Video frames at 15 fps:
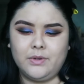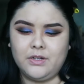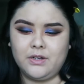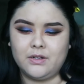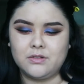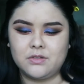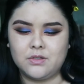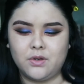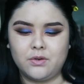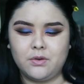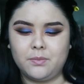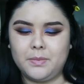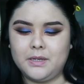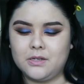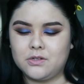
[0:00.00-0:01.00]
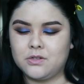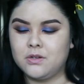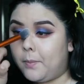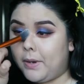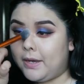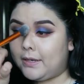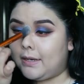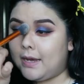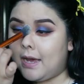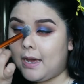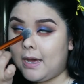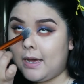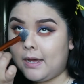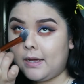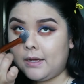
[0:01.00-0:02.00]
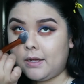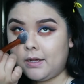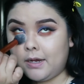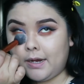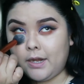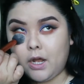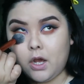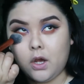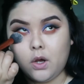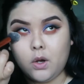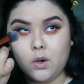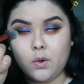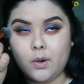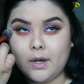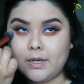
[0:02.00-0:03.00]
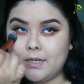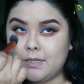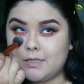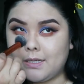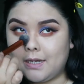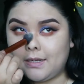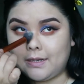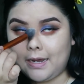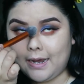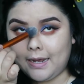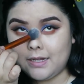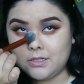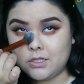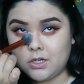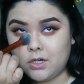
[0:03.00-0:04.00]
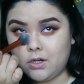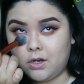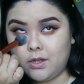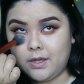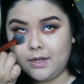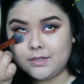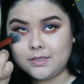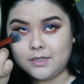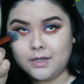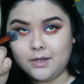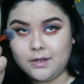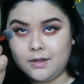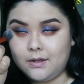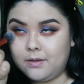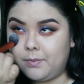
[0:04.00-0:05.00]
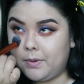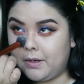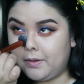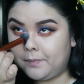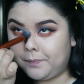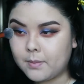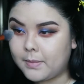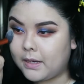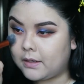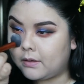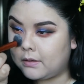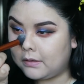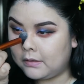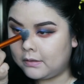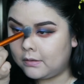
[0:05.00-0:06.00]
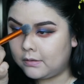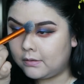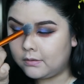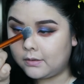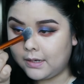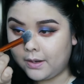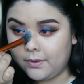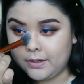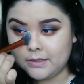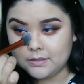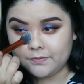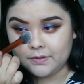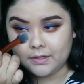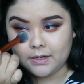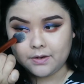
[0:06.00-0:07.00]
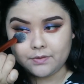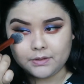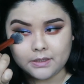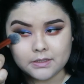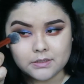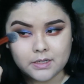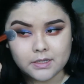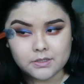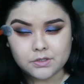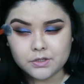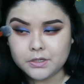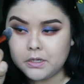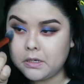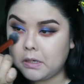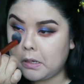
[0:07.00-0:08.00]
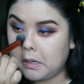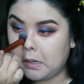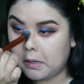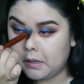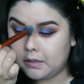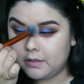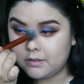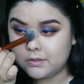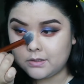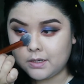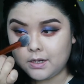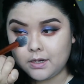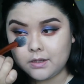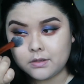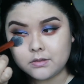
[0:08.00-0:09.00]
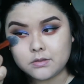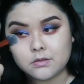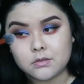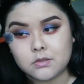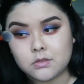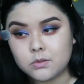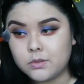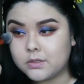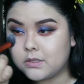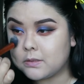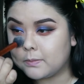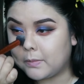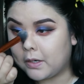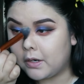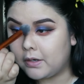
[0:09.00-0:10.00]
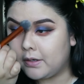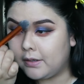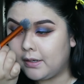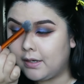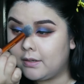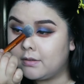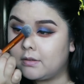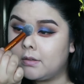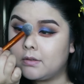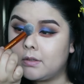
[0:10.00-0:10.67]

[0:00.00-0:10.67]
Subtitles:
when you just go to the beach. But yeah, I know, sun cancer, all that stuff, but come on. Nowadays I feel like everything has cancer in it. You just gotta do it smart and not